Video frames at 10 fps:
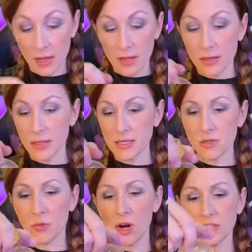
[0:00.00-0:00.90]
Let's
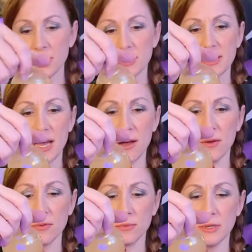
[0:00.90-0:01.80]
wash it
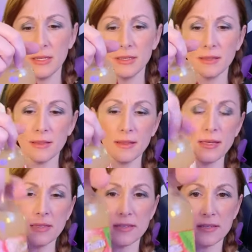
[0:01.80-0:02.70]
down with
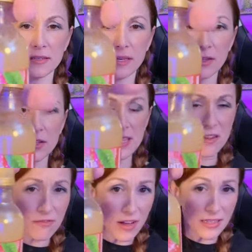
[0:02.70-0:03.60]
this it looks like a
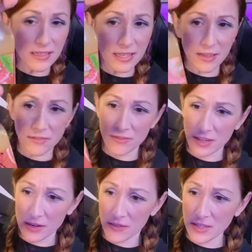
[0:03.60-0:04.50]
font, like a, like
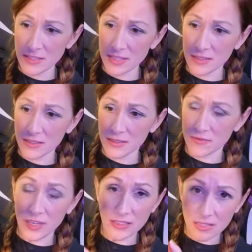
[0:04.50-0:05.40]
a Fanta,
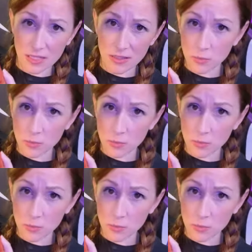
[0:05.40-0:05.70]
Fanta